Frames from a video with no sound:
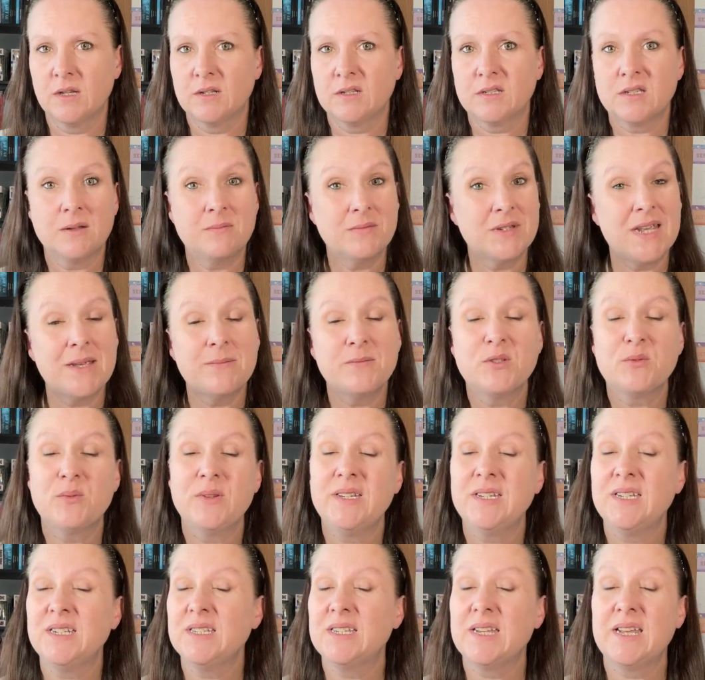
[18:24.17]
Sometimes we
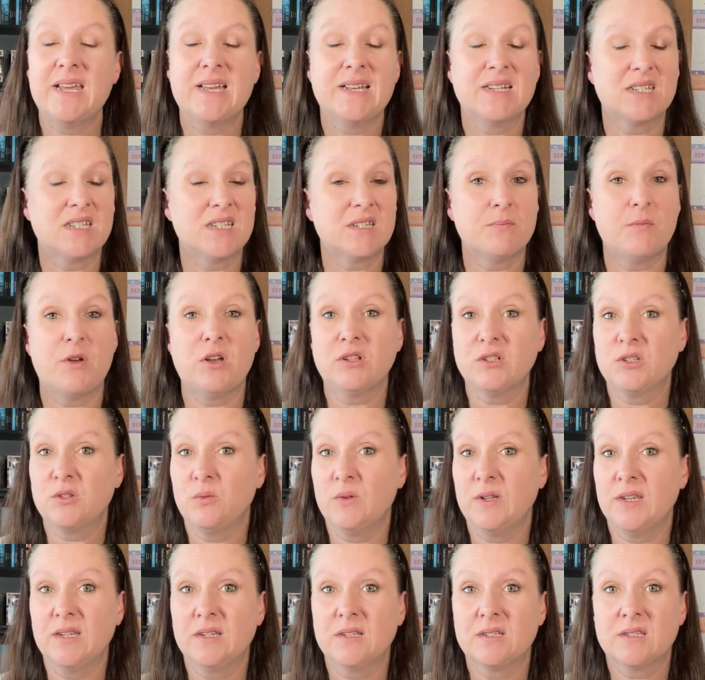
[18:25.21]
need to add small
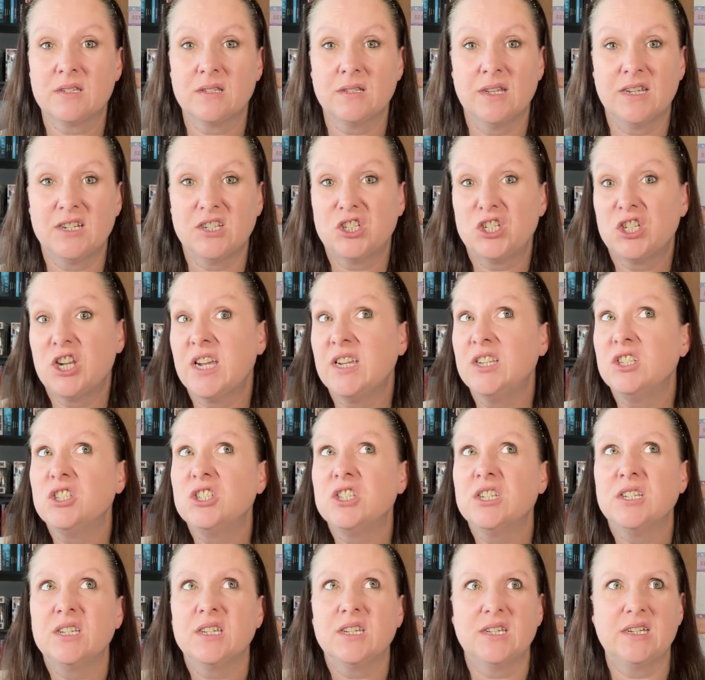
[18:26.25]
tweaks, like
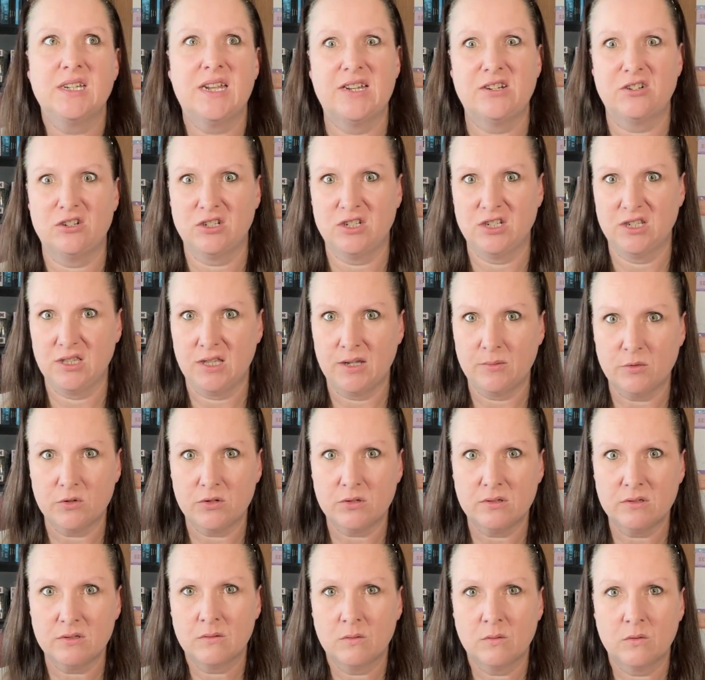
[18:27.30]
changing an energy
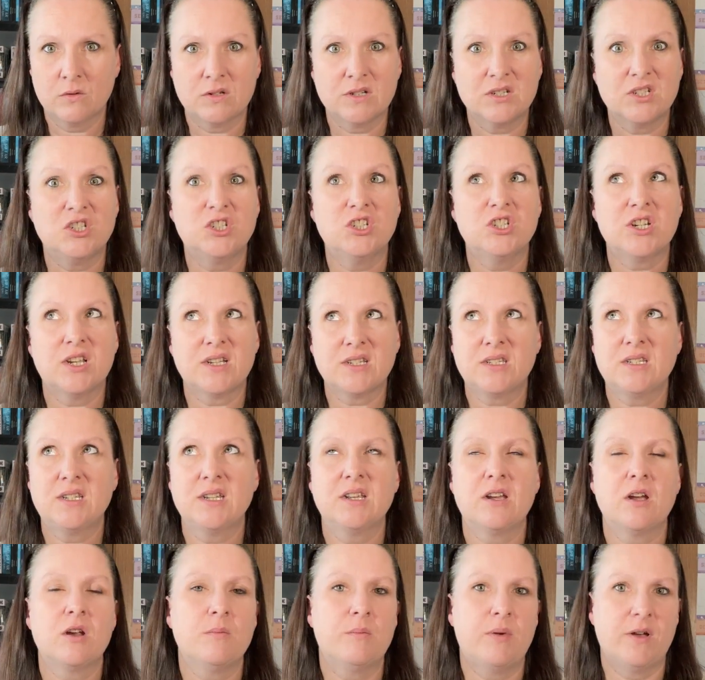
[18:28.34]
label or
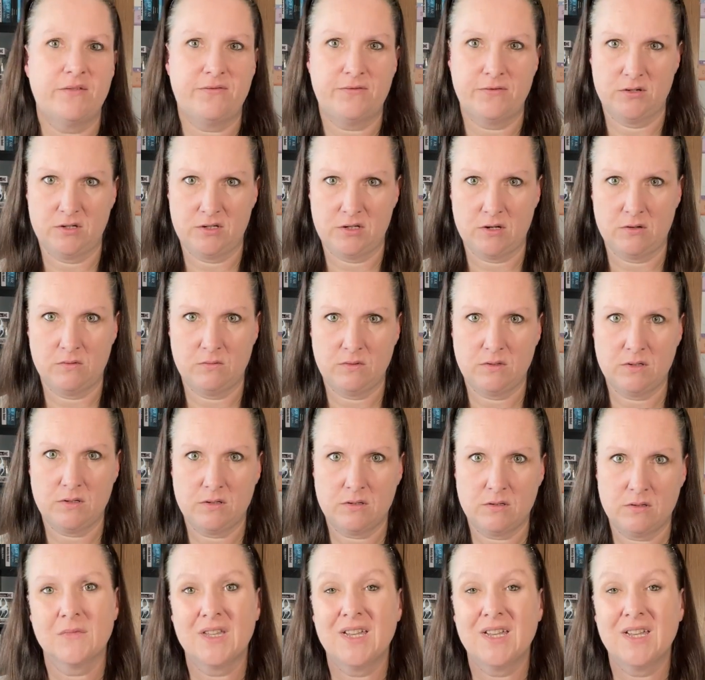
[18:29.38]
adjusting our buffer zones.